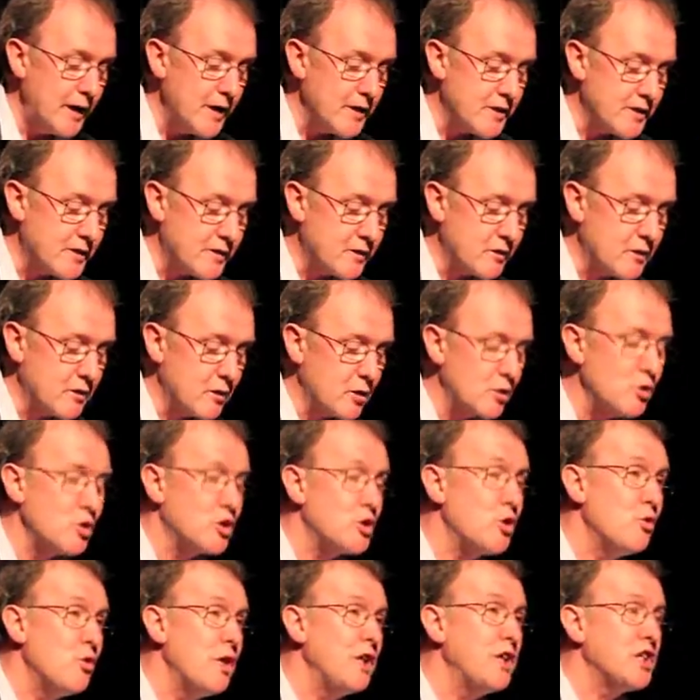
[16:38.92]
is
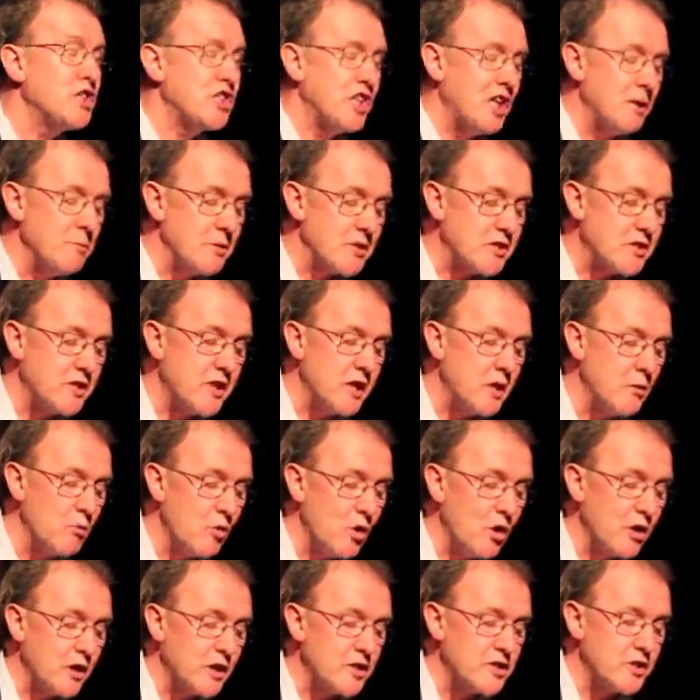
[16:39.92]
to read a Seamus
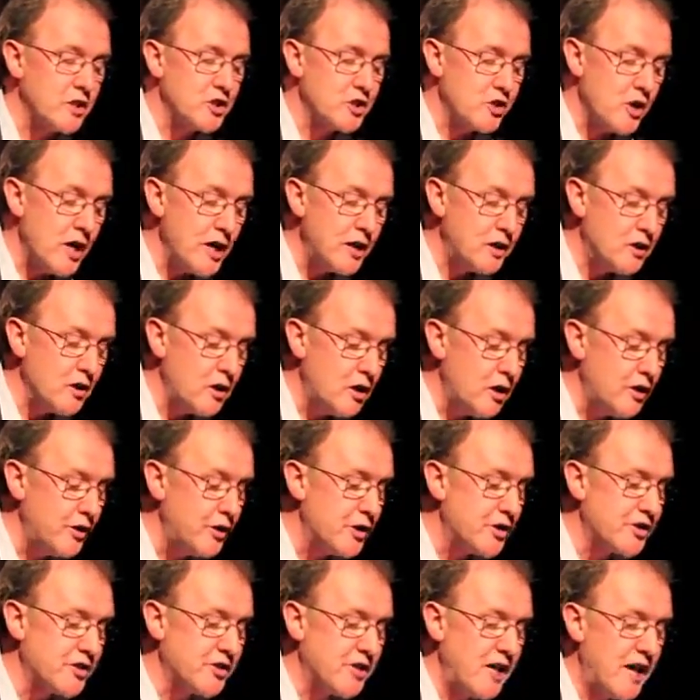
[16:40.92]
Deane work is to try to
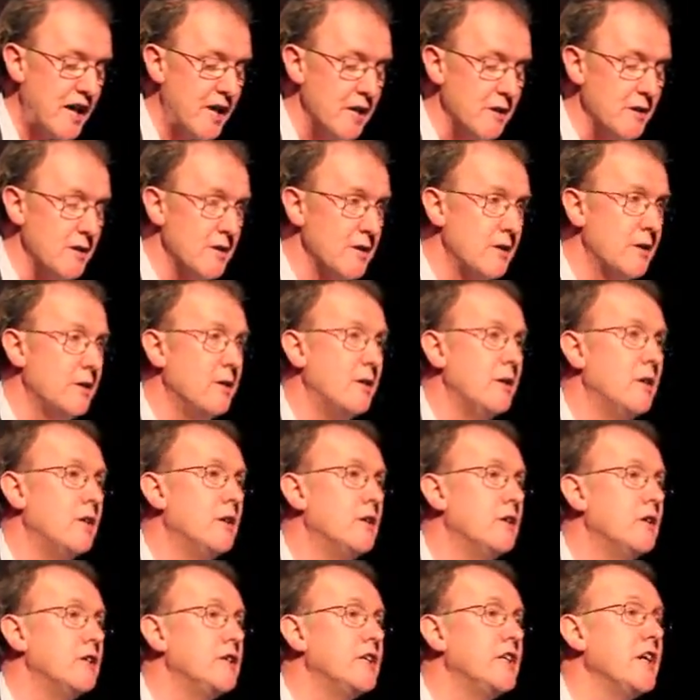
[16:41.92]
understand
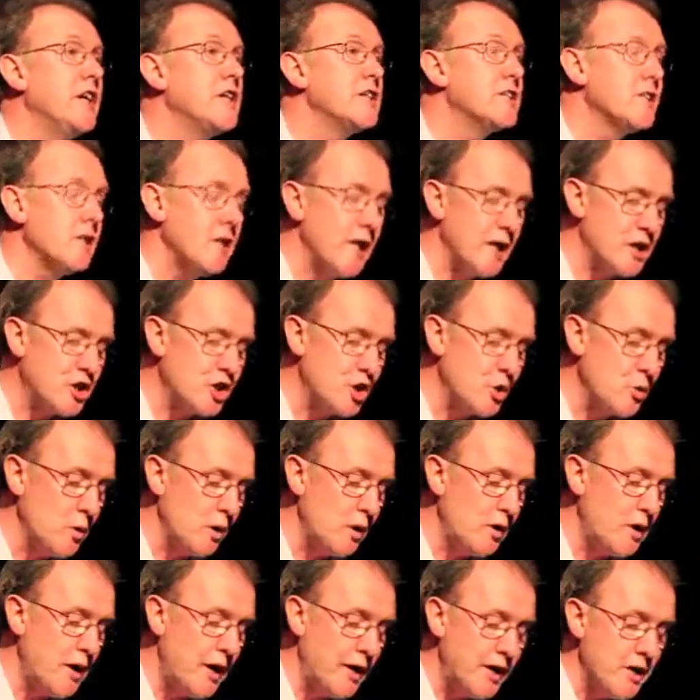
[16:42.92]
the
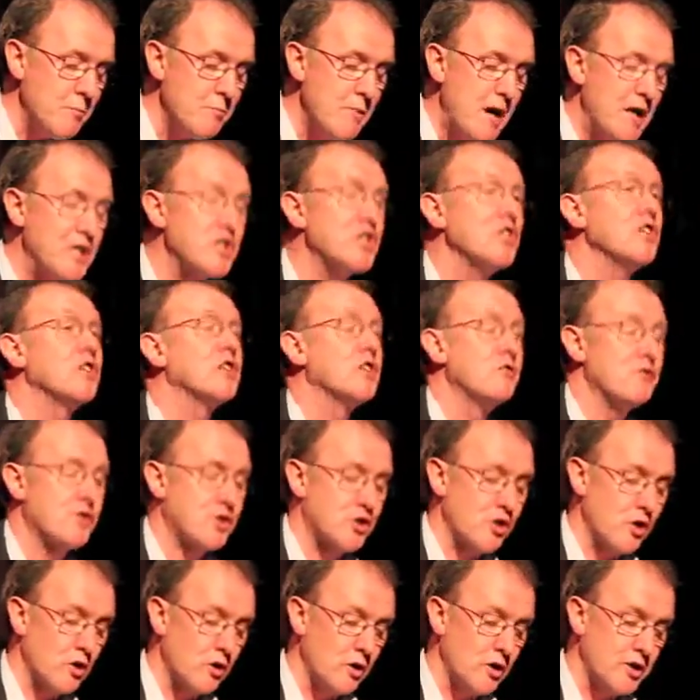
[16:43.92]
intellectual and
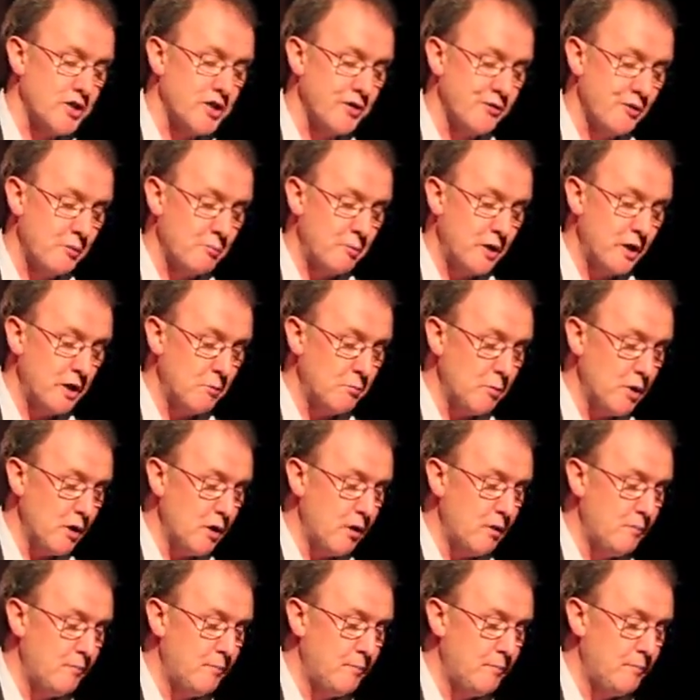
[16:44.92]
imaginative struggles of a
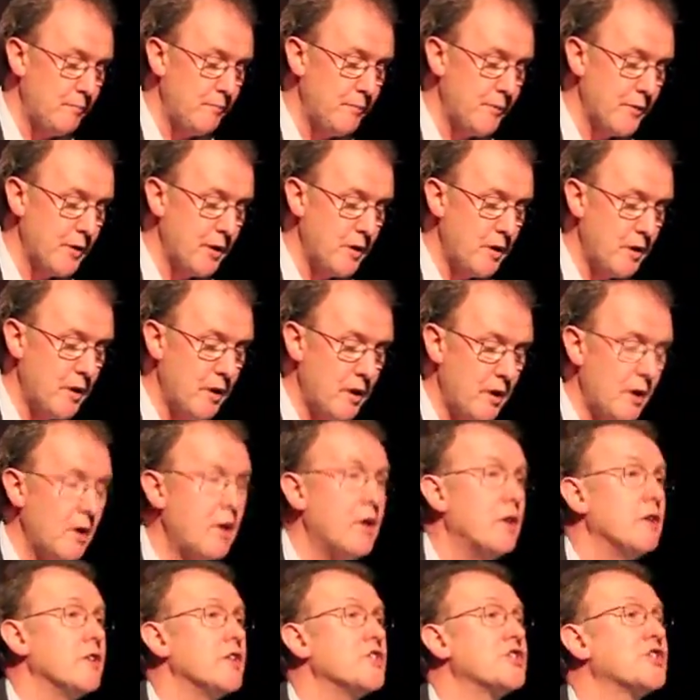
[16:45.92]
people.
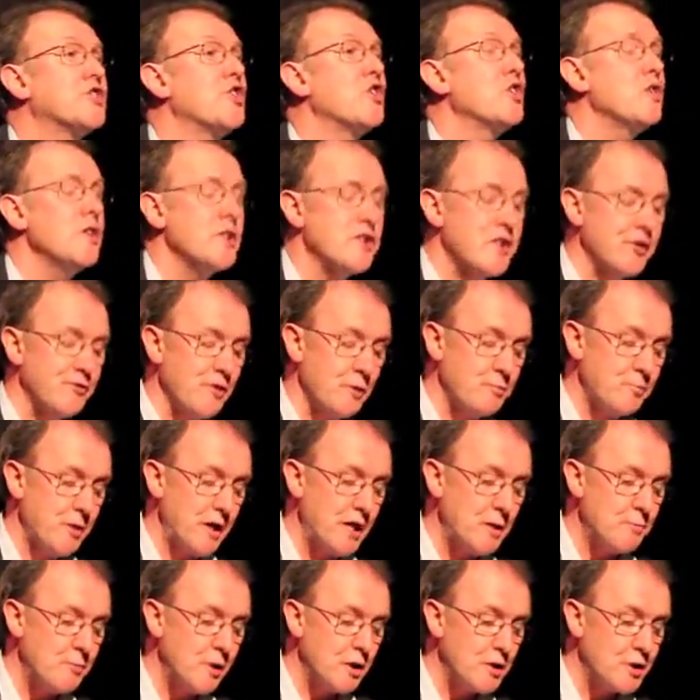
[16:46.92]
The struggles of a
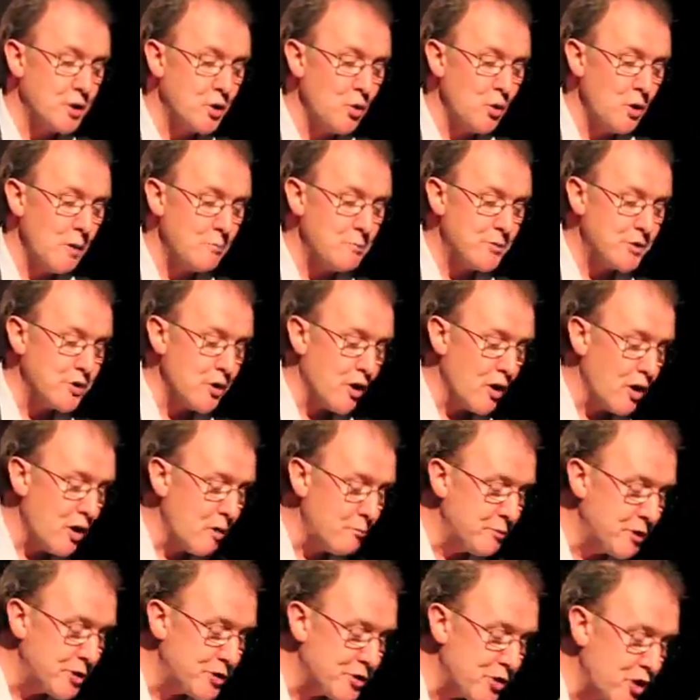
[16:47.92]
people to
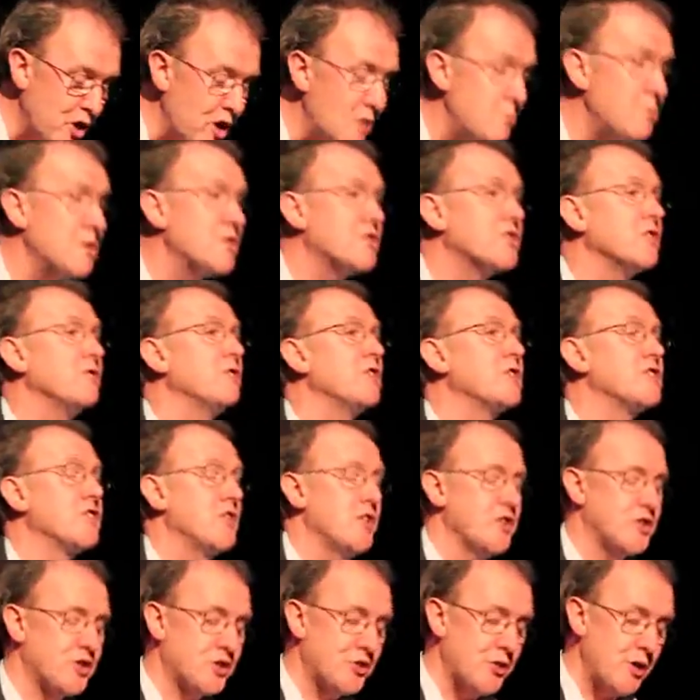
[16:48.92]
absorb the traumas of
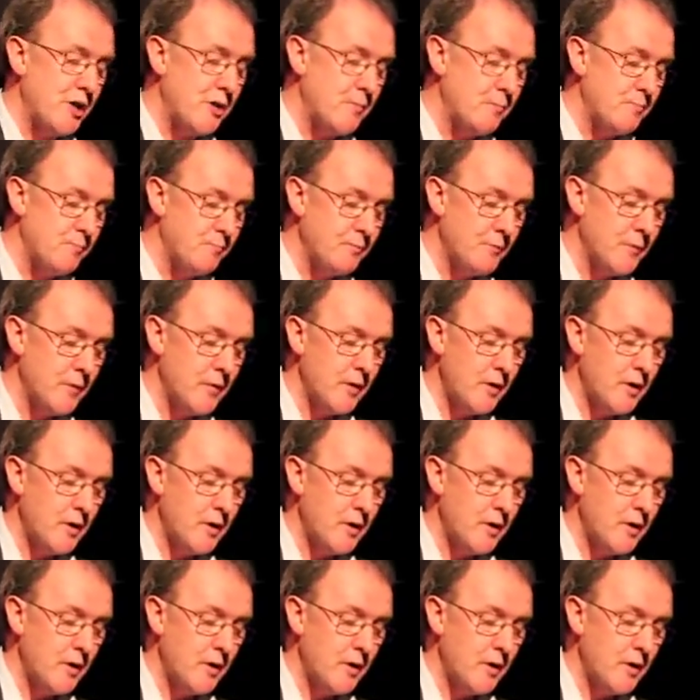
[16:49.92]
its history,